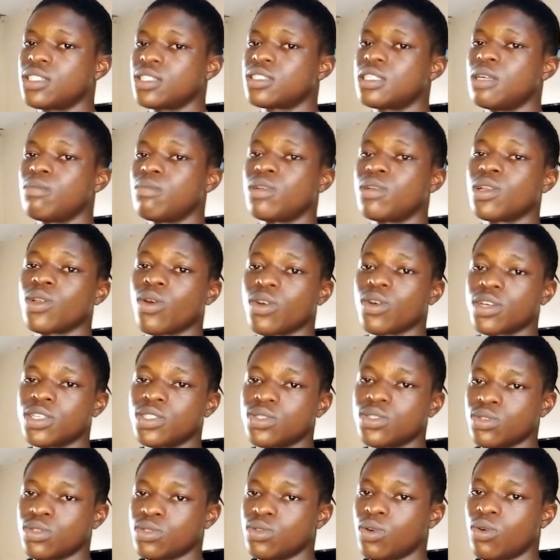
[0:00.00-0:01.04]
Simply log
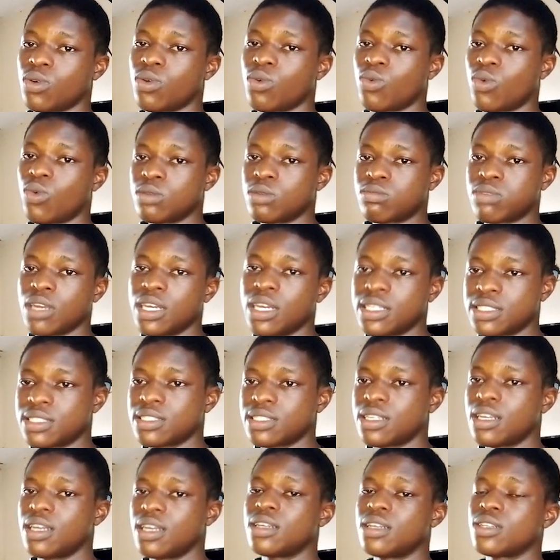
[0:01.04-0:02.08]
into your
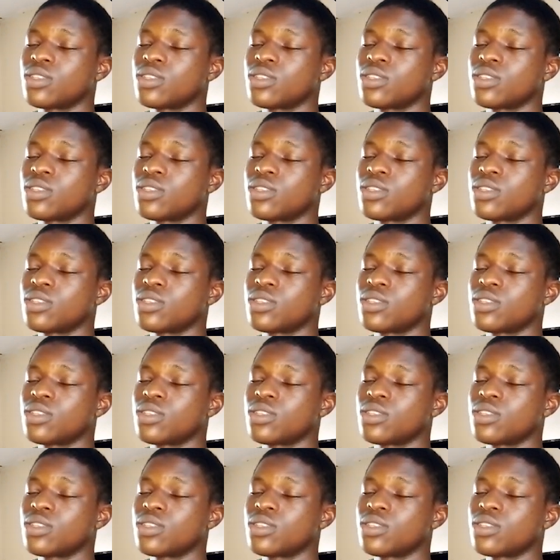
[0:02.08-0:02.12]
WordPress.